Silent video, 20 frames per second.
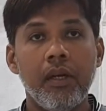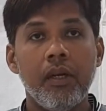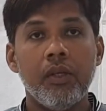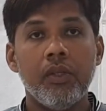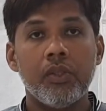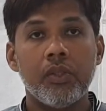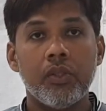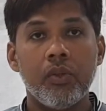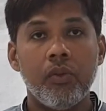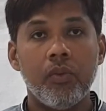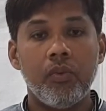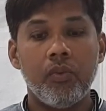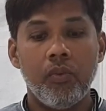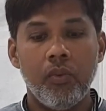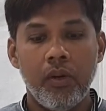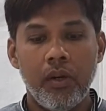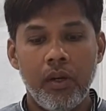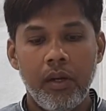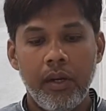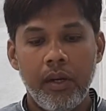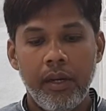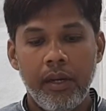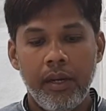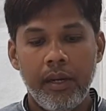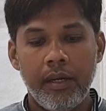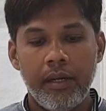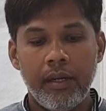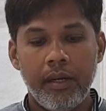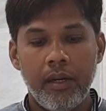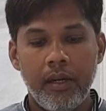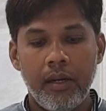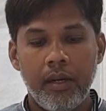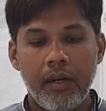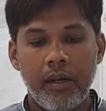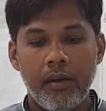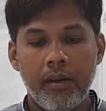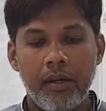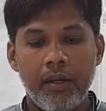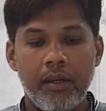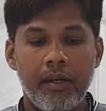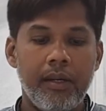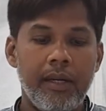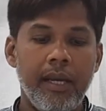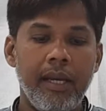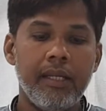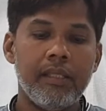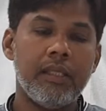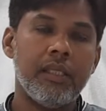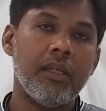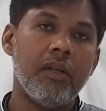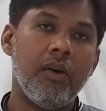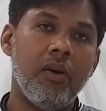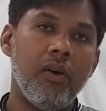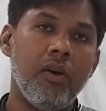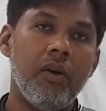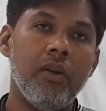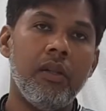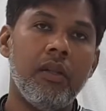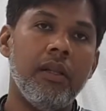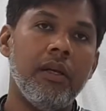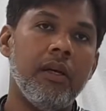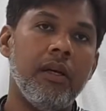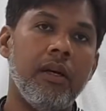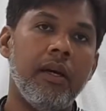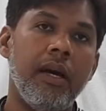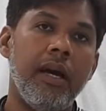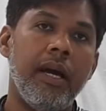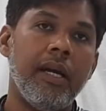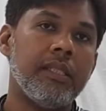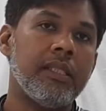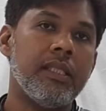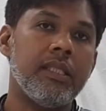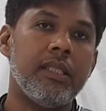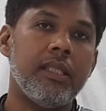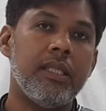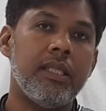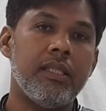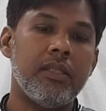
So it takes in all the accessories.